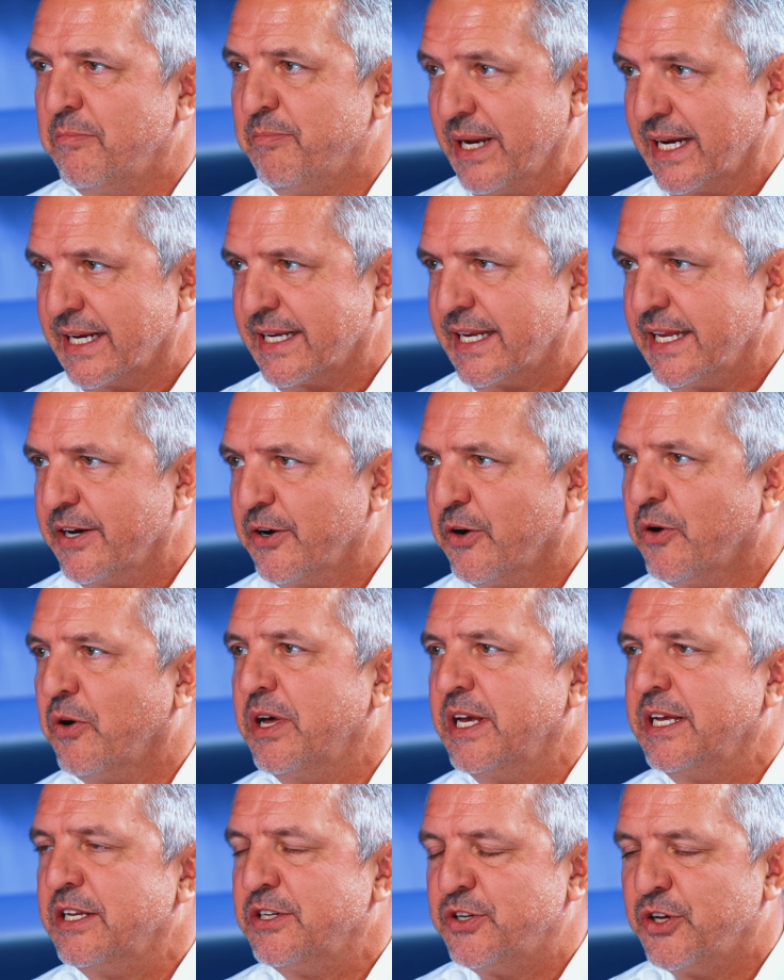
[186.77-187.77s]
big deal.
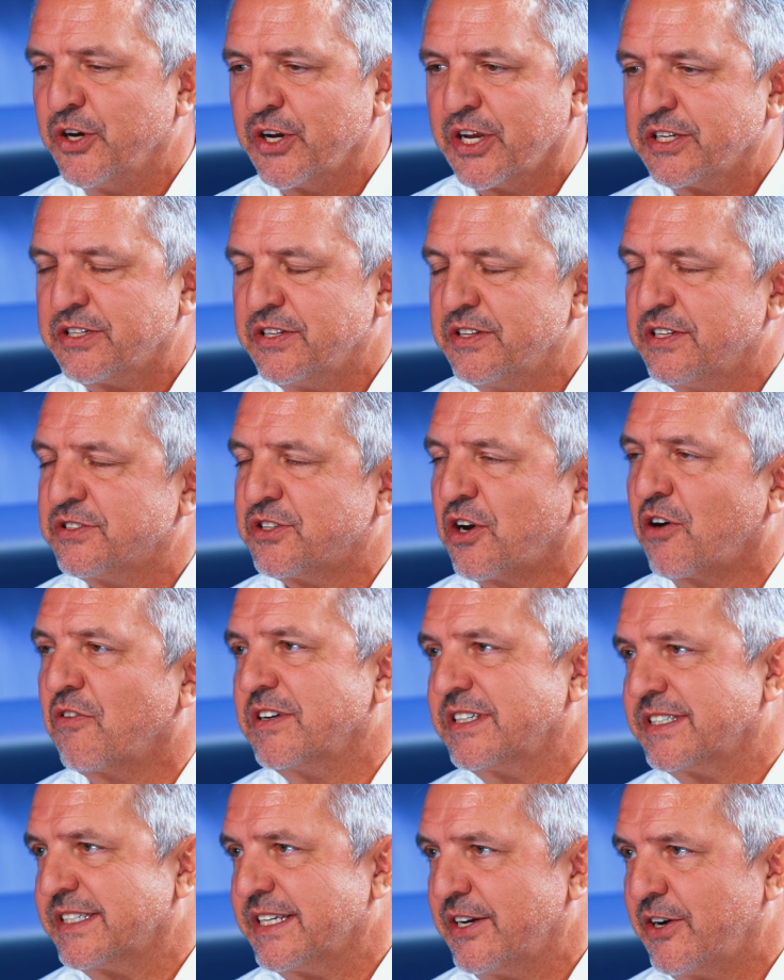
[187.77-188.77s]
Took it to the
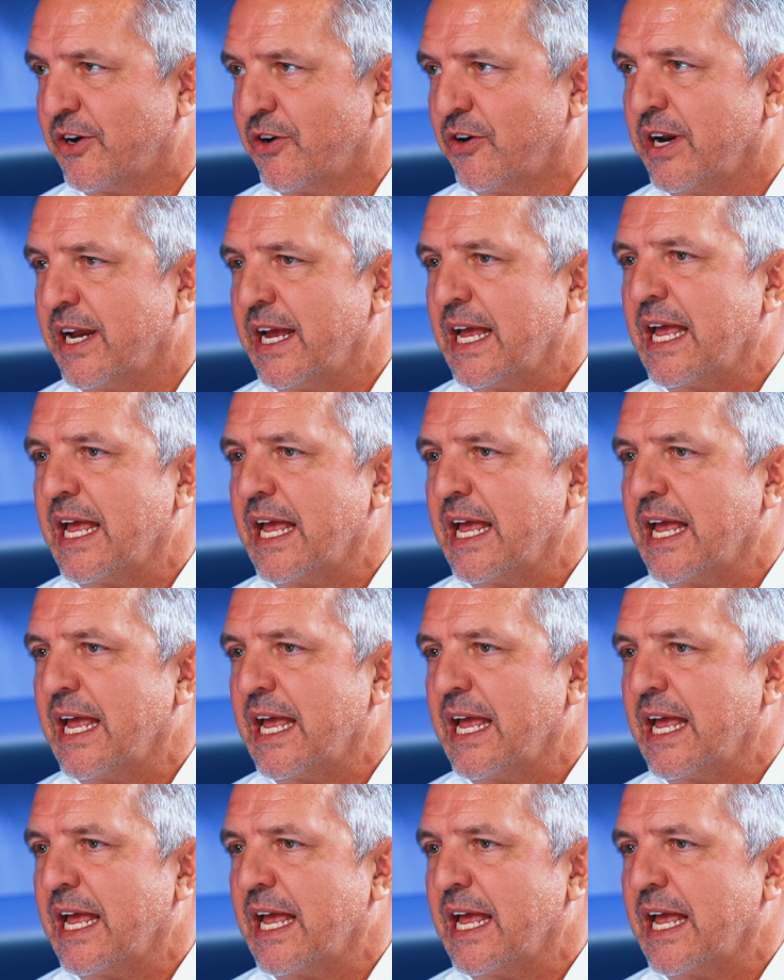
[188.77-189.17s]
service center.